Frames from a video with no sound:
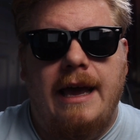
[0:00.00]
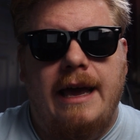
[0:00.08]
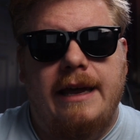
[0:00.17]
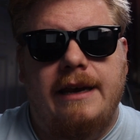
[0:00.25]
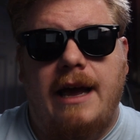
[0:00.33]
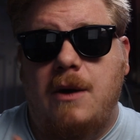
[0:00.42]

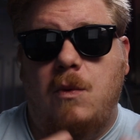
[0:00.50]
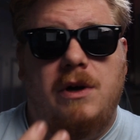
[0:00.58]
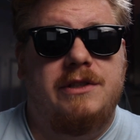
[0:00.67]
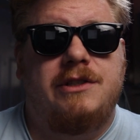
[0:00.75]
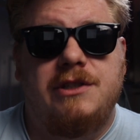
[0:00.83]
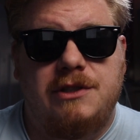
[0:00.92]
and I
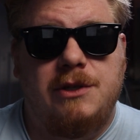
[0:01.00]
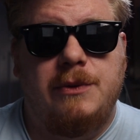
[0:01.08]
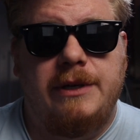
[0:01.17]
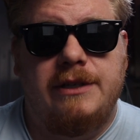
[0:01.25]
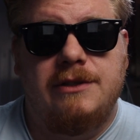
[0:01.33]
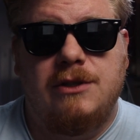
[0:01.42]
was just
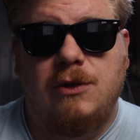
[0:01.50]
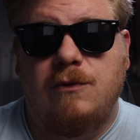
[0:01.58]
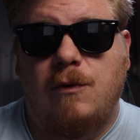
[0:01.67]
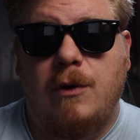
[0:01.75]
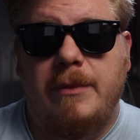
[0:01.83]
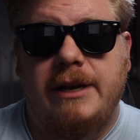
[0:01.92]
doing two to
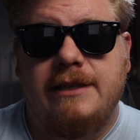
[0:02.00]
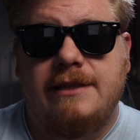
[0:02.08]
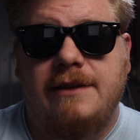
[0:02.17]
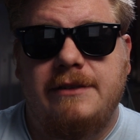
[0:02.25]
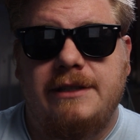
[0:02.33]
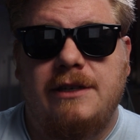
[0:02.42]
four minutes
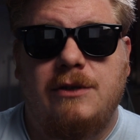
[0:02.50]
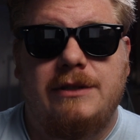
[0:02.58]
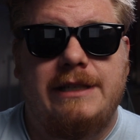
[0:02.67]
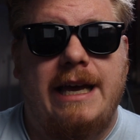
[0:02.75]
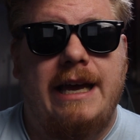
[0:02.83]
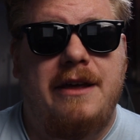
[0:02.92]
every single
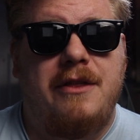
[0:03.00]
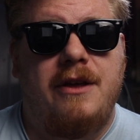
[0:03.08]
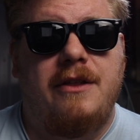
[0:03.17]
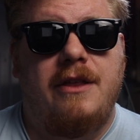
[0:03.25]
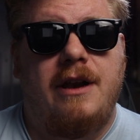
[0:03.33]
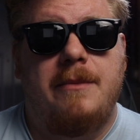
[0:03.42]
day. I
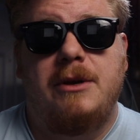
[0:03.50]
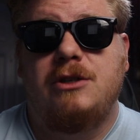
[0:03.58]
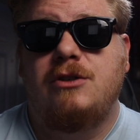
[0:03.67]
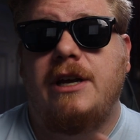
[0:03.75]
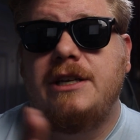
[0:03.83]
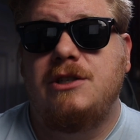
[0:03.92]
think that I'm going to
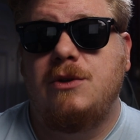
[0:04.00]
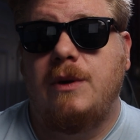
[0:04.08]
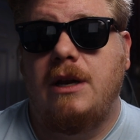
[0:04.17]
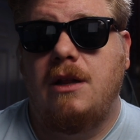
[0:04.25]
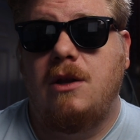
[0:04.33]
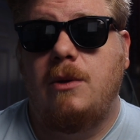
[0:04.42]
try and do
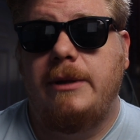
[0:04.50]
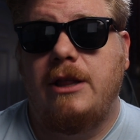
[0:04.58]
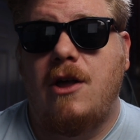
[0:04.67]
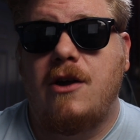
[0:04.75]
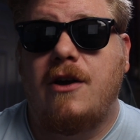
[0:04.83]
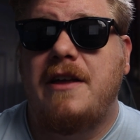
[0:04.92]
it a little bit
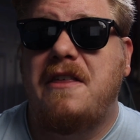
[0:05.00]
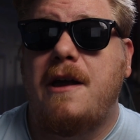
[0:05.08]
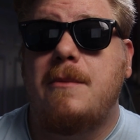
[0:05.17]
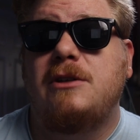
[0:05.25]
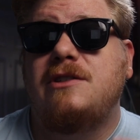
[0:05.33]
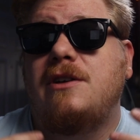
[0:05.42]
longer. I think
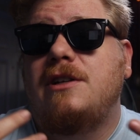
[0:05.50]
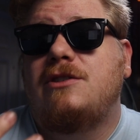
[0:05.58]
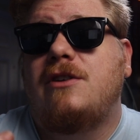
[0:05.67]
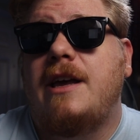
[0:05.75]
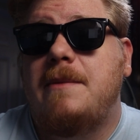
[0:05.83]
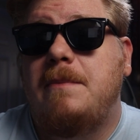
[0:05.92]
I'm also going to
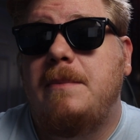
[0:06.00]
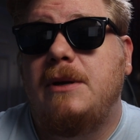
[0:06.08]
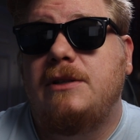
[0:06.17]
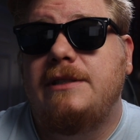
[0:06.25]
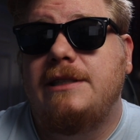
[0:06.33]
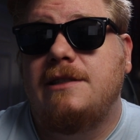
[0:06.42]
try and
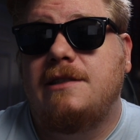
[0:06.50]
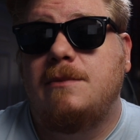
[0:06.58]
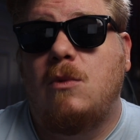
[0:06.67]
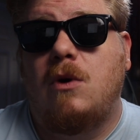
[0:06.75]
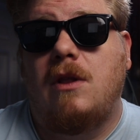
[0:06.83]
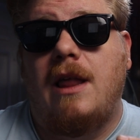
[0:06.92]
build in some
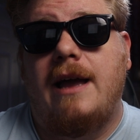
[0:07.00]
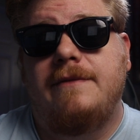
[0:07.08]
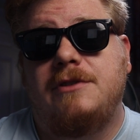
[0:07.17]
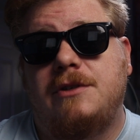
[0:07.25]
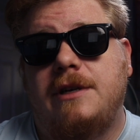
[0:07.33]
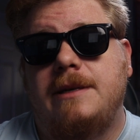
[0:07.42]
more live
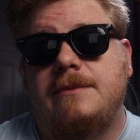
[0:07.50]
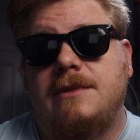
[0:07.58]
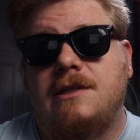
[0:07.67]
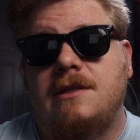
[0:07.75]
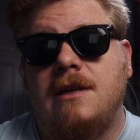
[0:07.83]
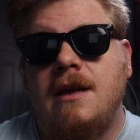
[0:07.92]

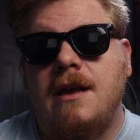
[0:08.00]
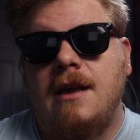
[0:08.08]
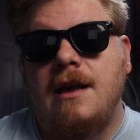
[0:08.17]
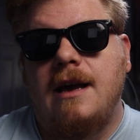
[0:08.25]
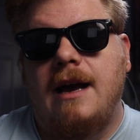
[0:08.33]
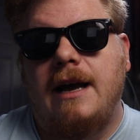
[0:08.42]
streams
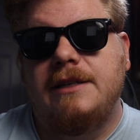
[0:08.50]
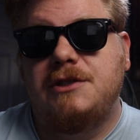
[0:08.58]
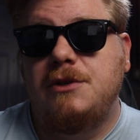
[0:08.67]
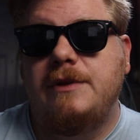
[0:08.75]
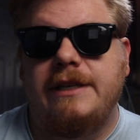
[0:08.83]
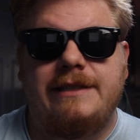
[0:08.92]
uh,
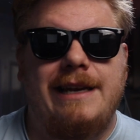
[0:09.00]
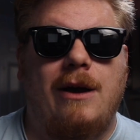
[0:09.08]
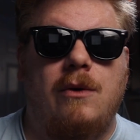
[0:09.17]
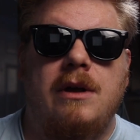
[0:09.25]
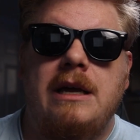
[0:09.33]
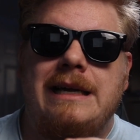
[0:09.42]
to this.
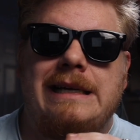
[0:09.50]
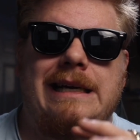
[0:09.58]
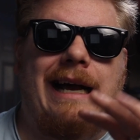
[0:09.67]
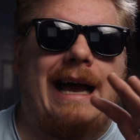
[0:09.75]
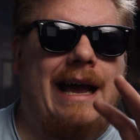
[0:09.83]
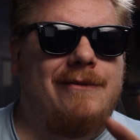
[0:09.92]
Now,
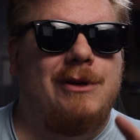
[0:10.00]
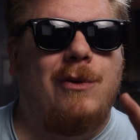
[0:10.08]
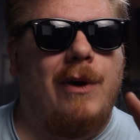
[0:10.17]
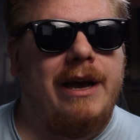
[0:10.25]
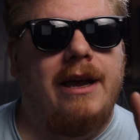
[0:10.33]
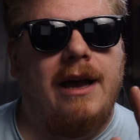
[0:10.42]
I haven't
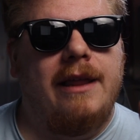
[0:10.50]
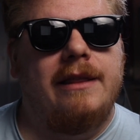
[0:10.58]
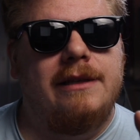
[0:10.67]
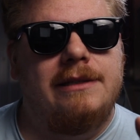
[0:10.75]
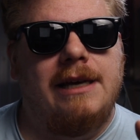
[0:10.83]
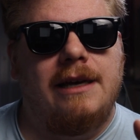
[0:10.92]
quite gotten
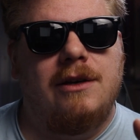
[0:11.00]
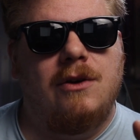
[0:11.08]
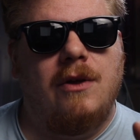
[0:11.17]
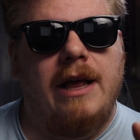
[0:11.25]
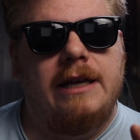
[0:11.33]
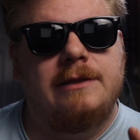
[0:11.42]
the
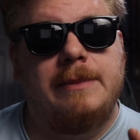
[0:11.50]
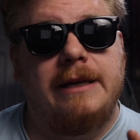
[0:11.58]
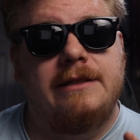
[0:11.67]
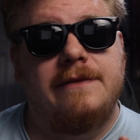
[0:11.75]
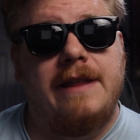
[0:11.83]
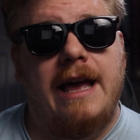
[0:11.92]
technical
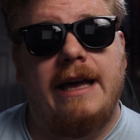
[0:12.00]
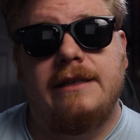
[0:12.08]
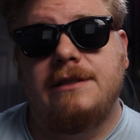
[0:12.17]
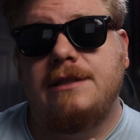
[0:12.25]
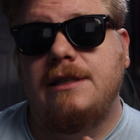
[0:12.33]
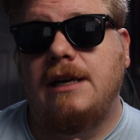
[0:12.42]
aspect of
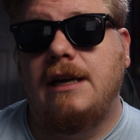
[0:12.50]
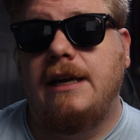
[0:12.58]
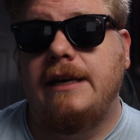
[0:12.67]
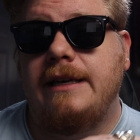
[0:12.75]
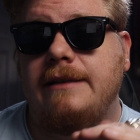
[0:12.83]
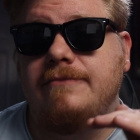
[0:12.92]
that,
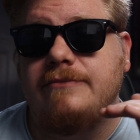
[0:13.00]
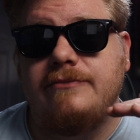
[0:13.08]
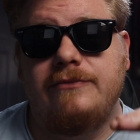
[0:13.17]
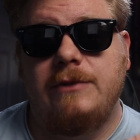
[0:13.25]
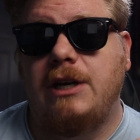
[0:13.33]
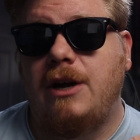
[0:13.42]
uh,
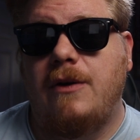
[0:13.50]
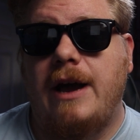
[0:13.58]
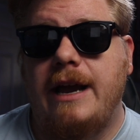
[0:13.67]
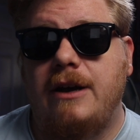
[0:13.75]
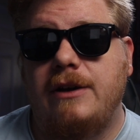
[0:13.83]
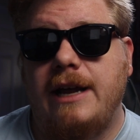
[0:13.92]
you know,
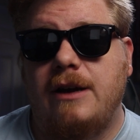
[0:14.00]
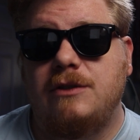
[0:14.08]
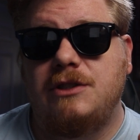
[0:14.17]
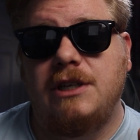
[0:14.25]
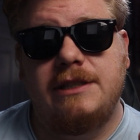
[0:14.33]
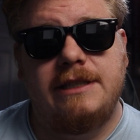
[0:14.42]
ironed out
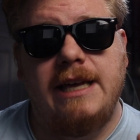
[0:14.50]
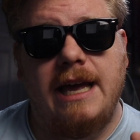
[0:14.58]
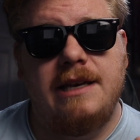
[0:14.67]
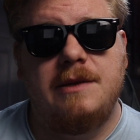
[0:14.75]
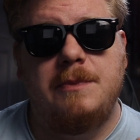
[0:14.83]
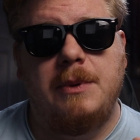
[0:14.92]
just
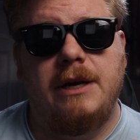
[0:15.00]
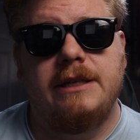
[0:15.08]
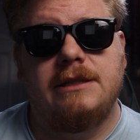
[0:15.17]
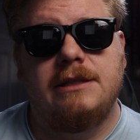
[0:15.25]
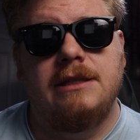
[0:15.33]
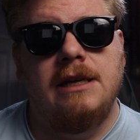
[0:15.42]
yet,
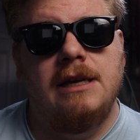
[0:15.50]
but